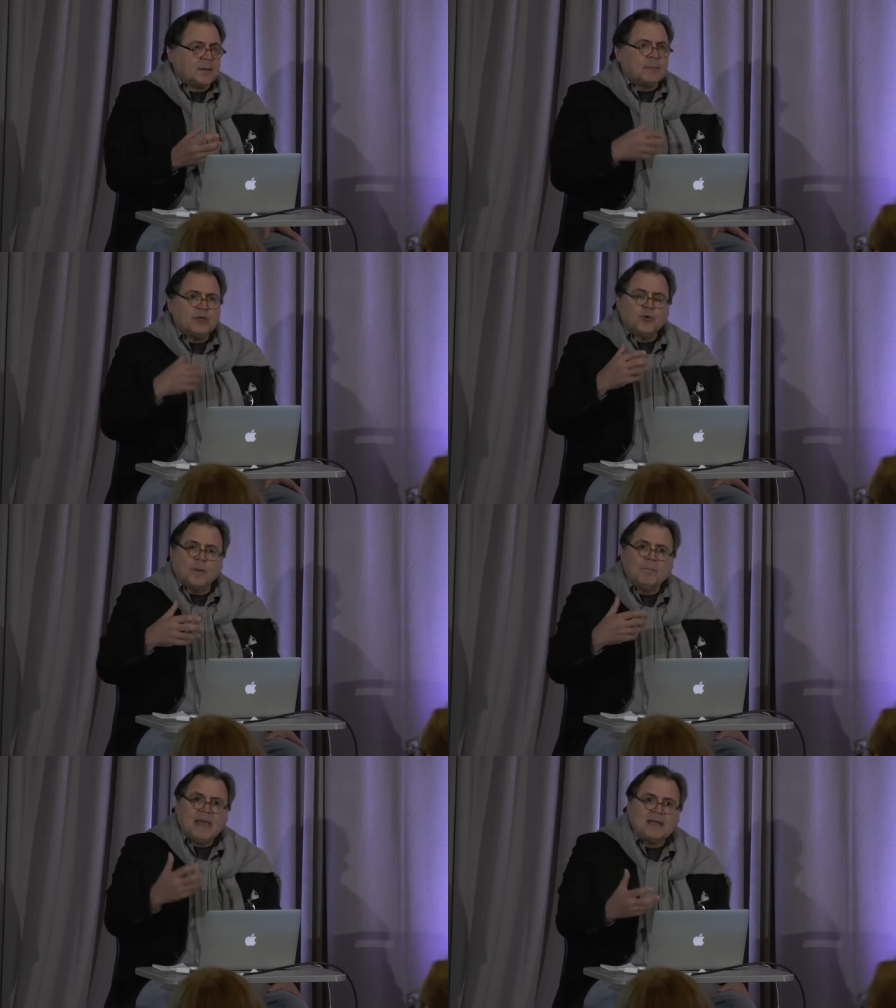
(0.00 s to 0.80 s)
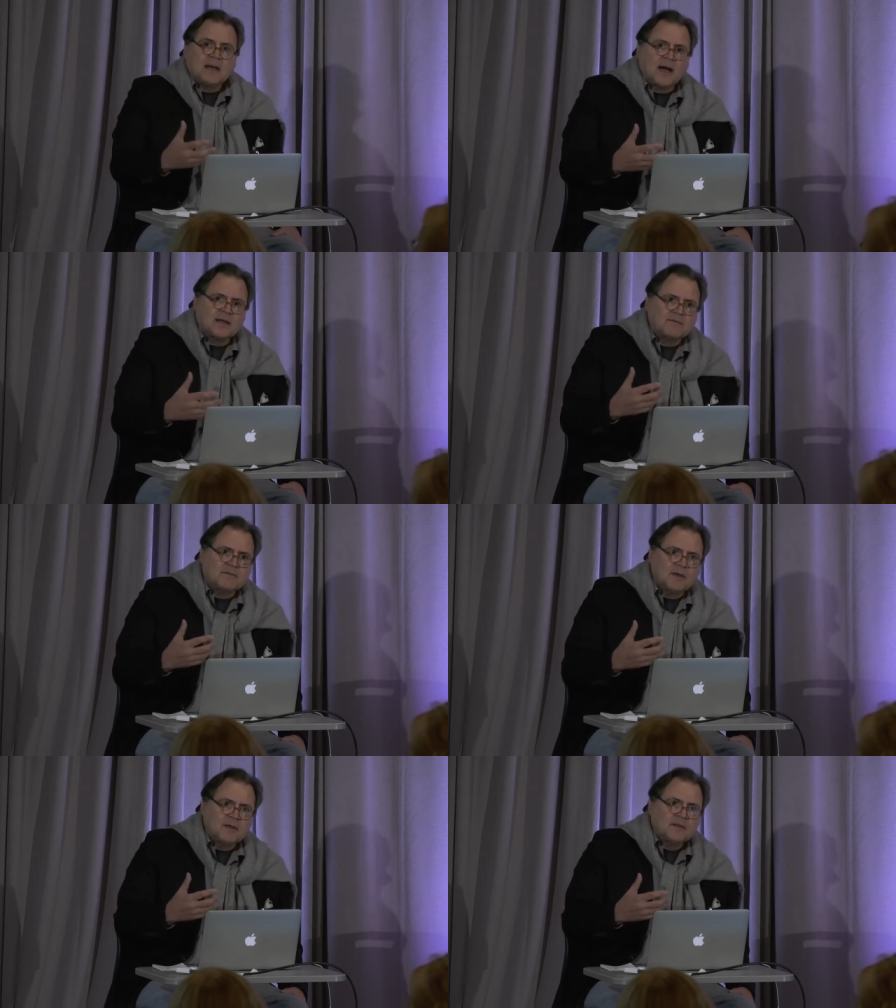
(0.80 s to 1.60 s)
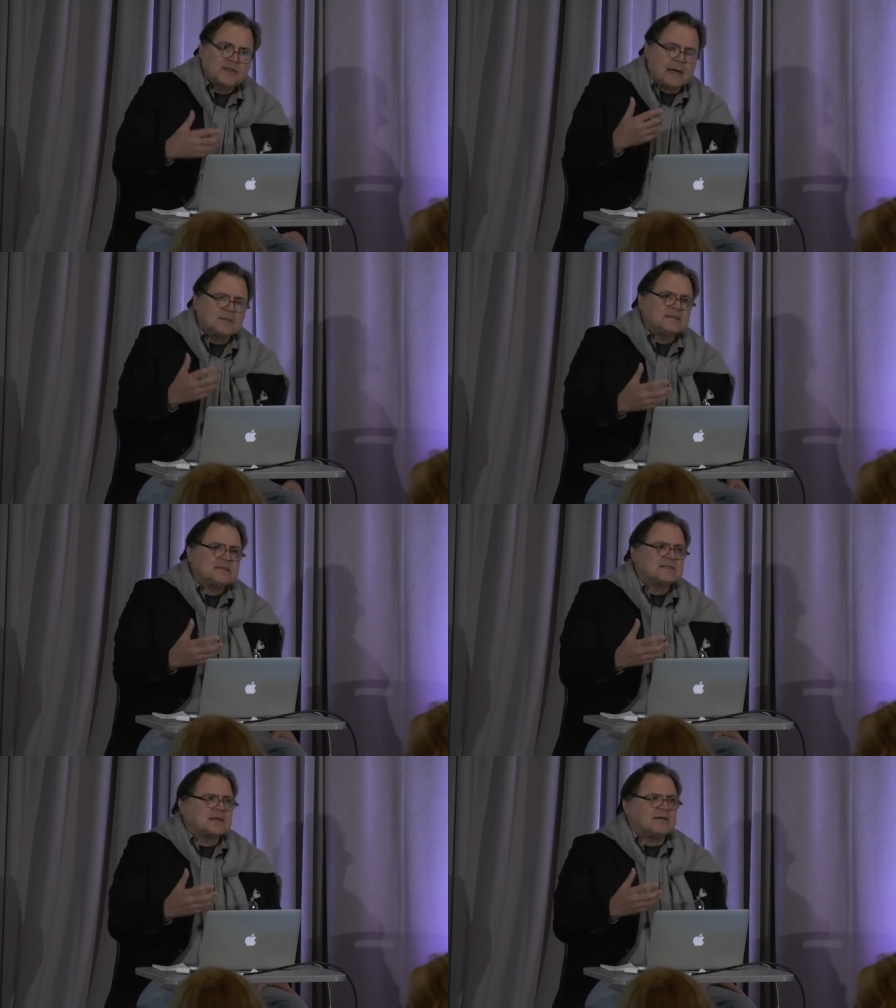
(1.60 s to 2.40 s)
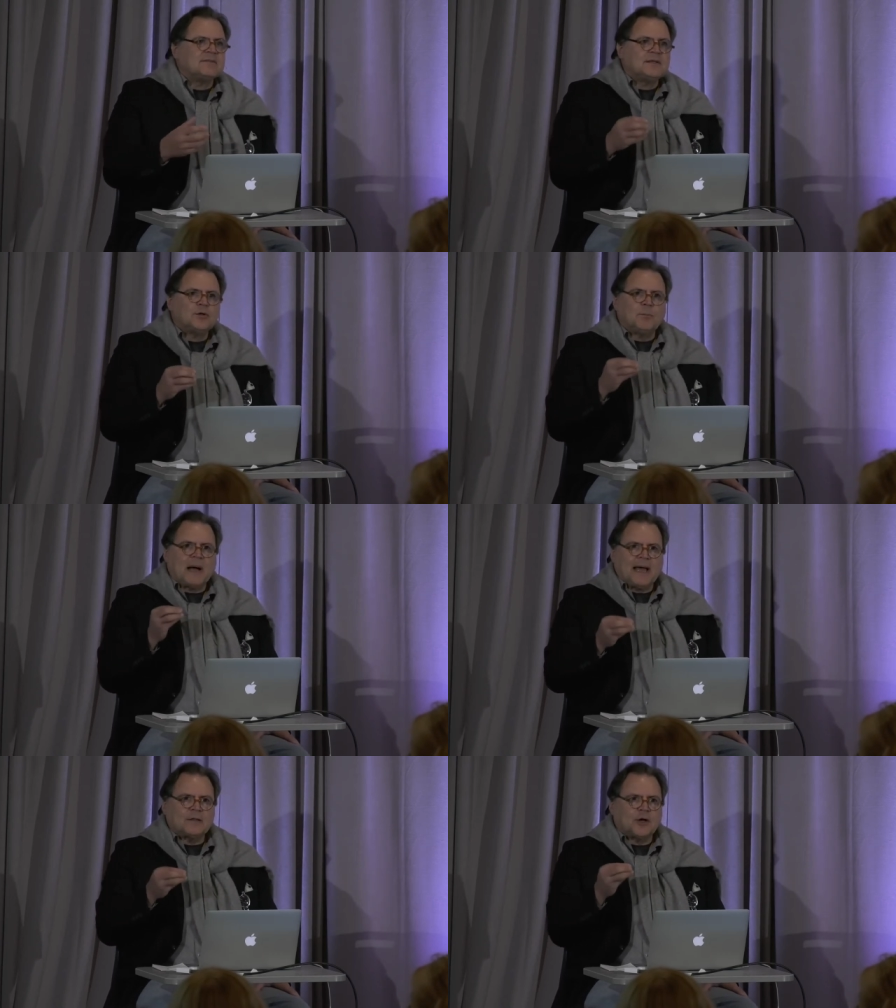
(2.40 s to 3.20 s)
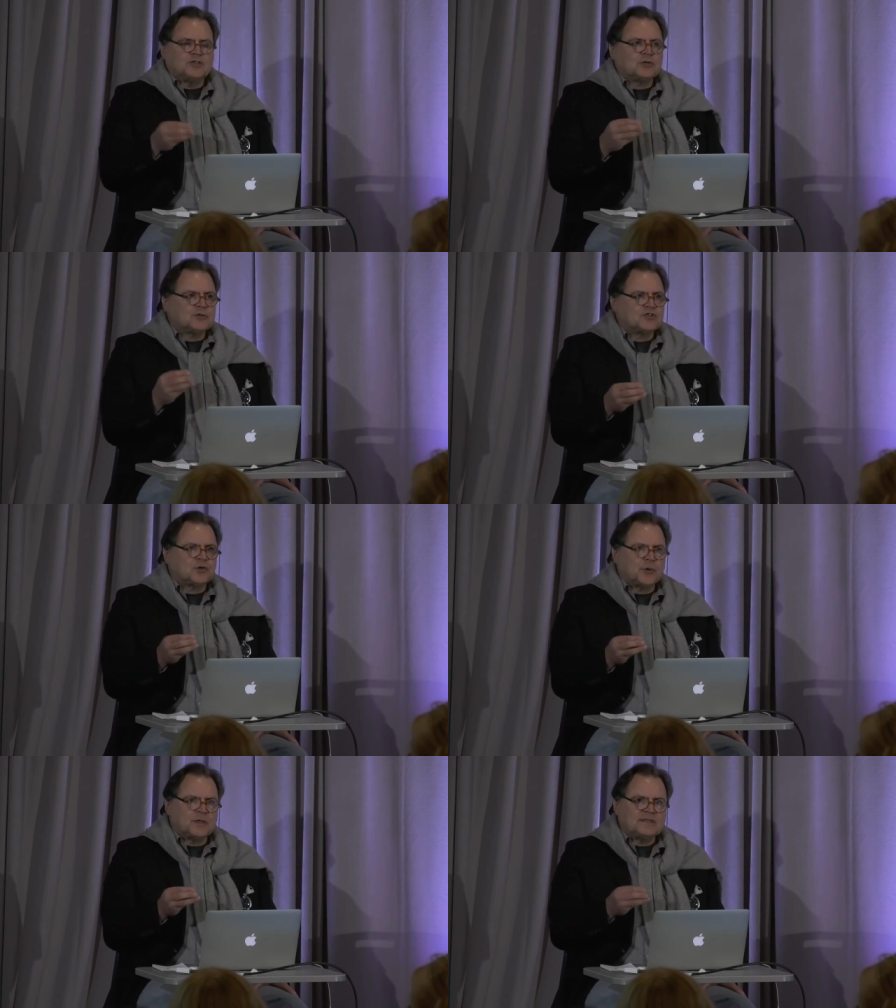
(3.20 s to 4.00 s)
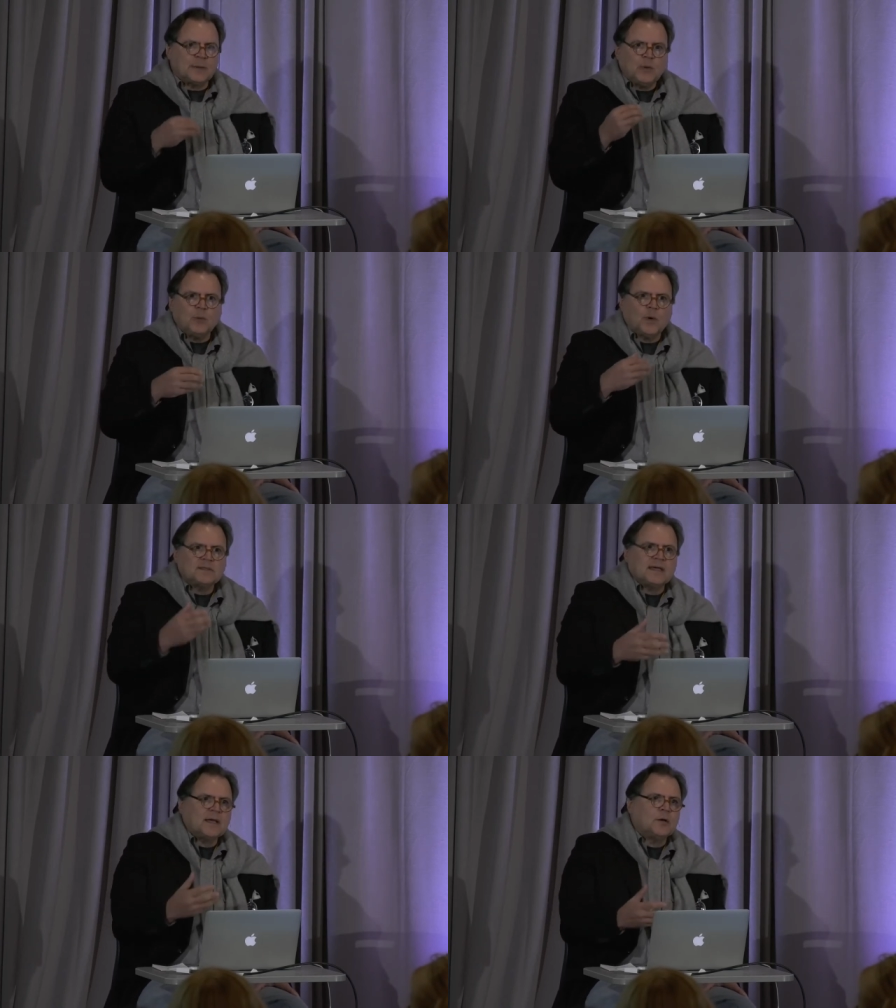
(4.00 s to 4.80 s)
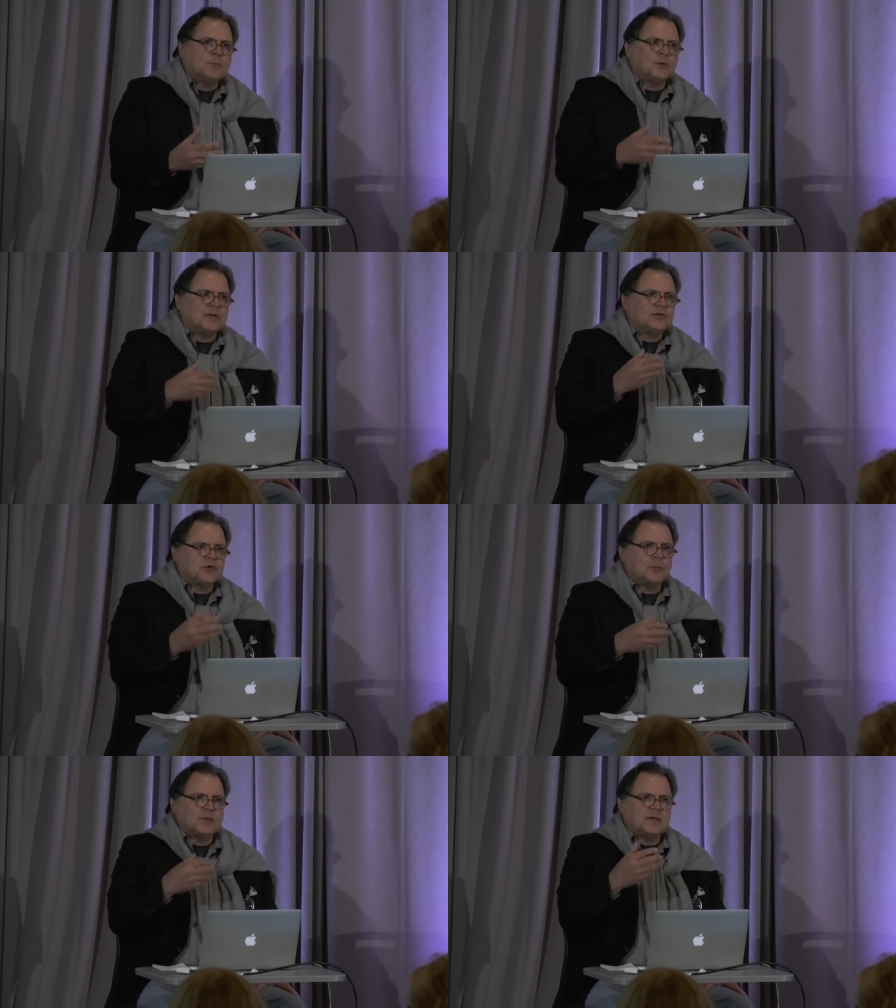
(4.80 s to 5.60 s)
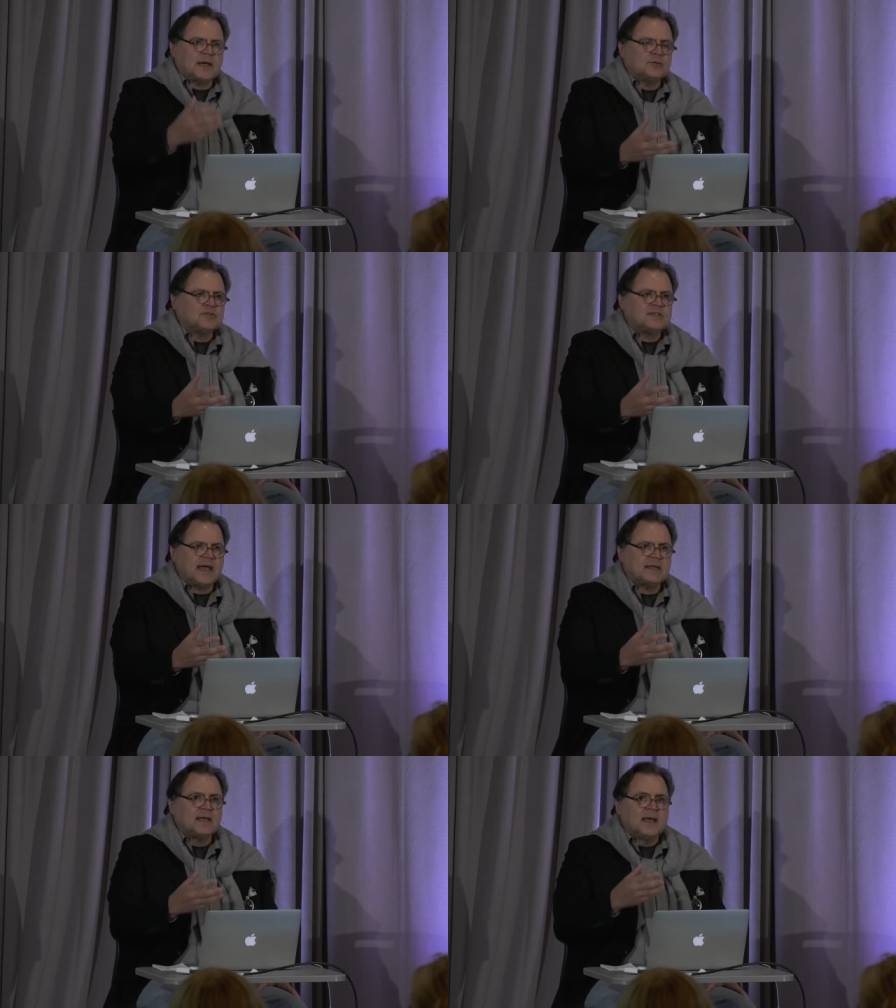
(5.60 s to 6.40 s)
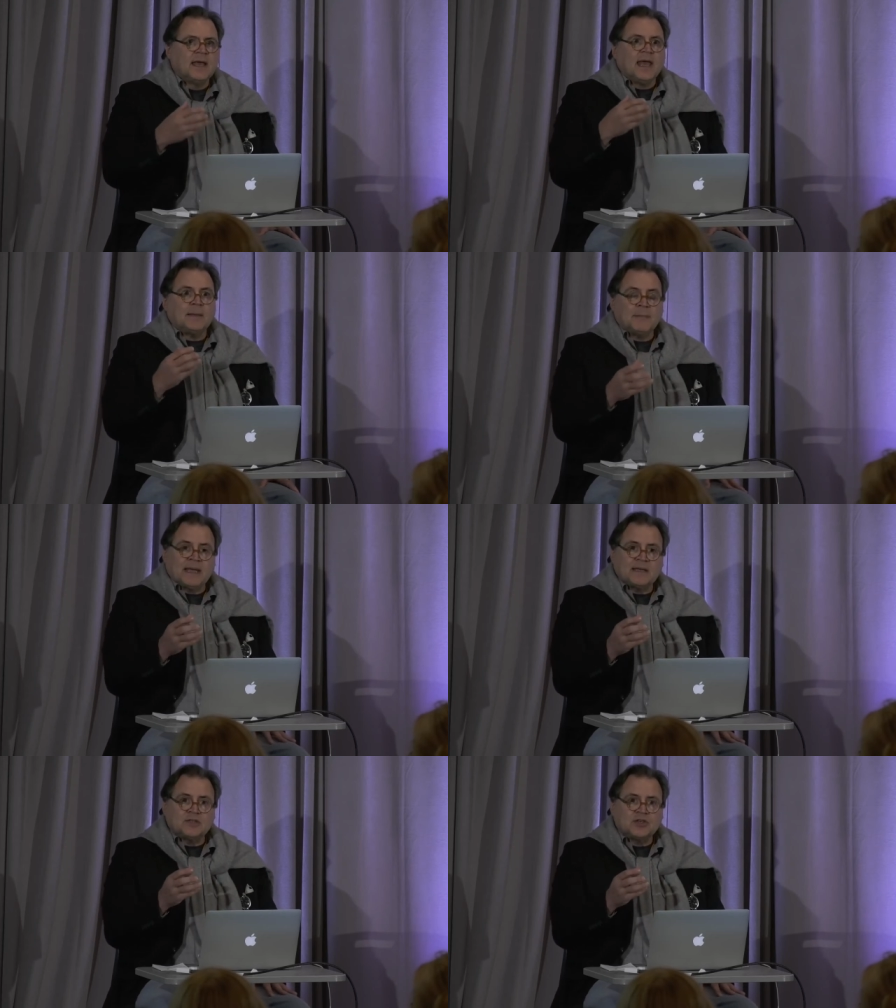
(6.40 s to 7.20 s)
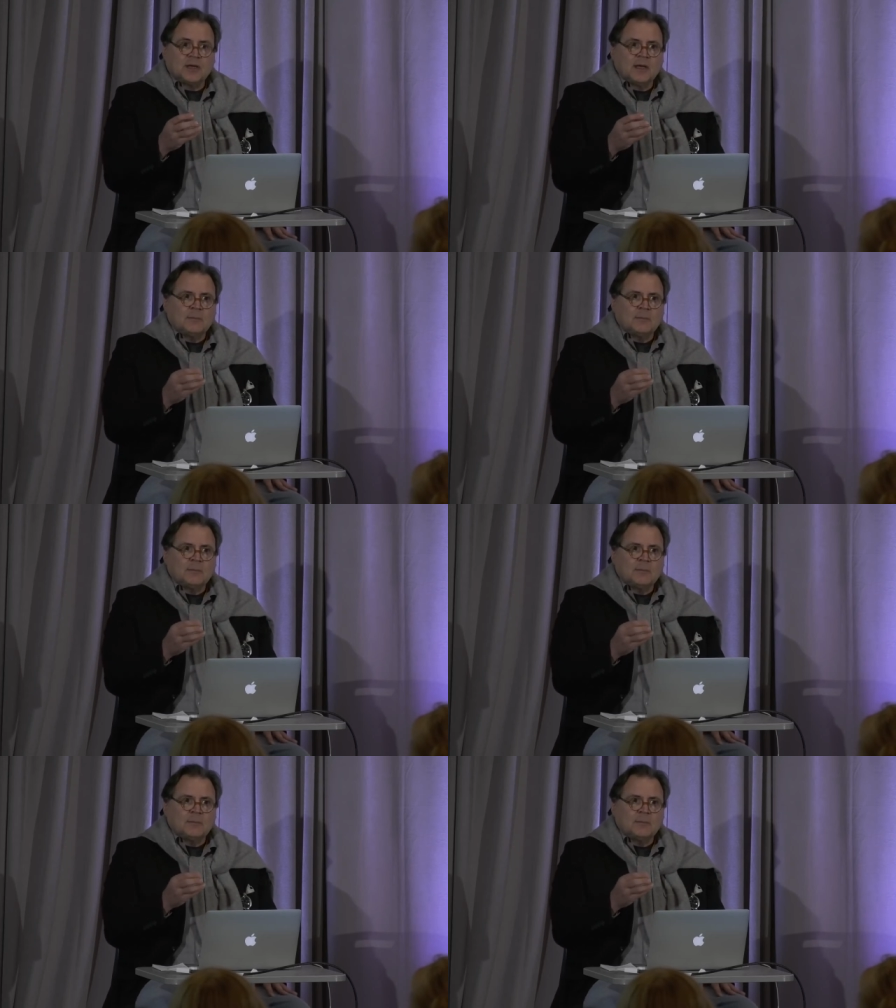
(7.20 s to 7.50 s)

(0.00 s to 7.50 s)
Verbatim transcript: But you are made out of thousands of little biological stories that we want to help you interpret and understand and manage.